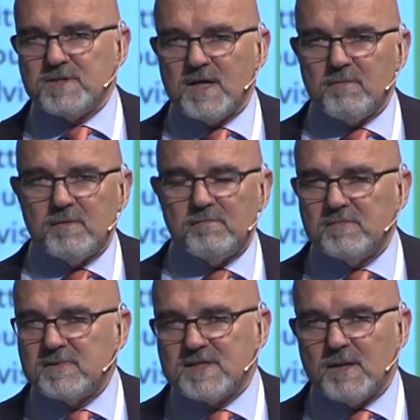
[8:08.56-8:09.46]
some are,
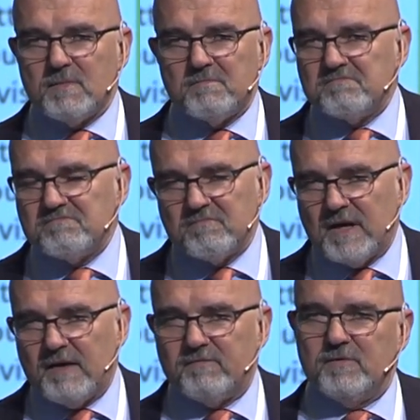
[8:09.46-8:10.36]
some
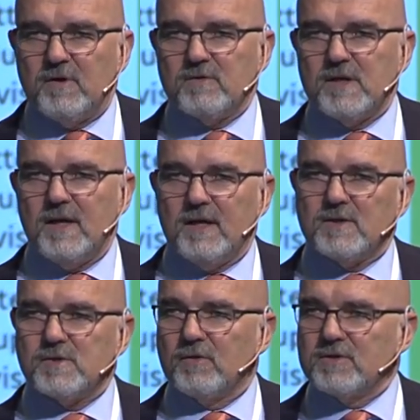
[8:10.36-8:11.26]
are not dealing
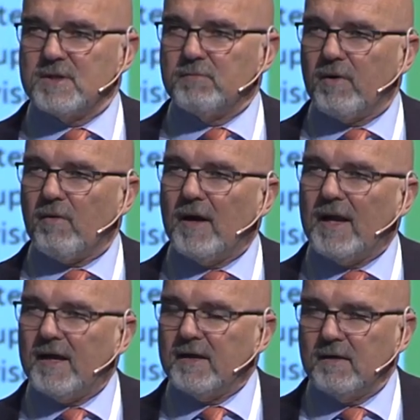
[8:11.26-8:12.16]
at all, simply
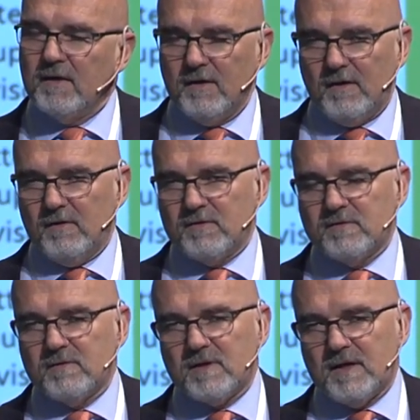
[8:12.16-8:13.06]
relying on
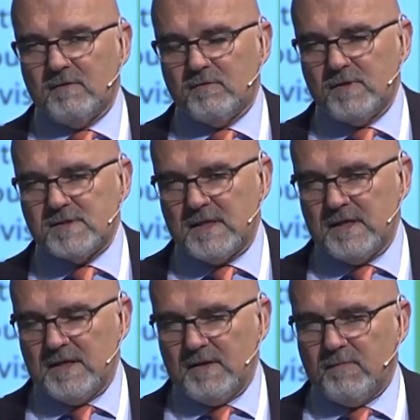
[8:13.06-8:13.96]
third countries.
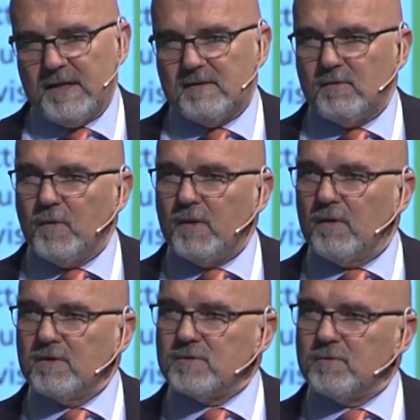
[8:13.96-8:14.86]
But we
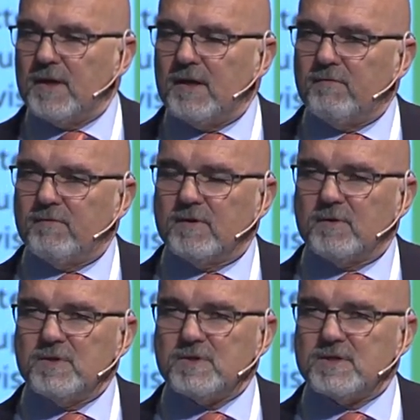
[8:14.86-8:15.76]
want to have, the
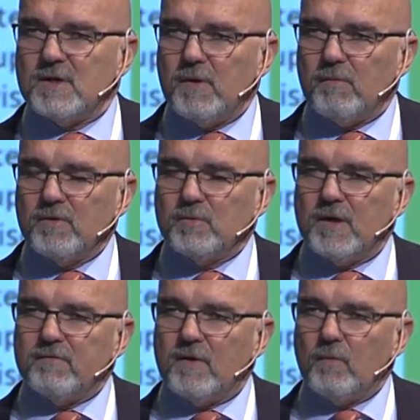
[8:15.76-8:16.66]
Commission said, we want to
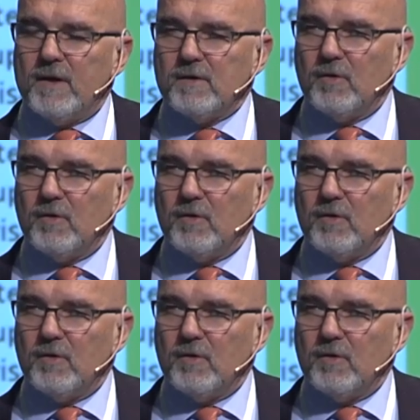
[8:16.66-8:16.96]
have one